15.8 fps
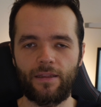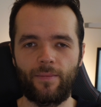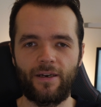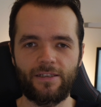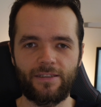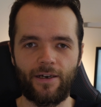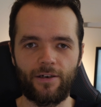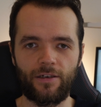the
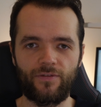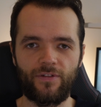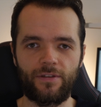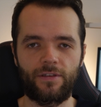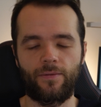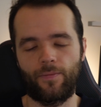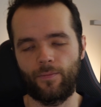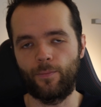best out of
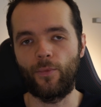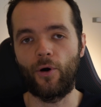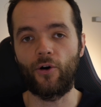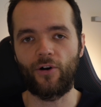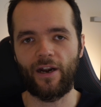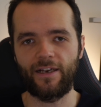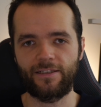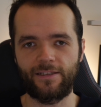it,
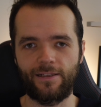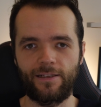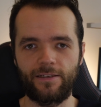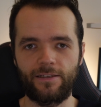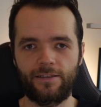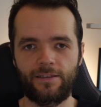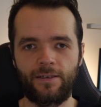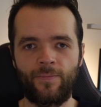more or less at
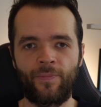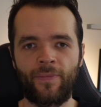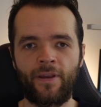least.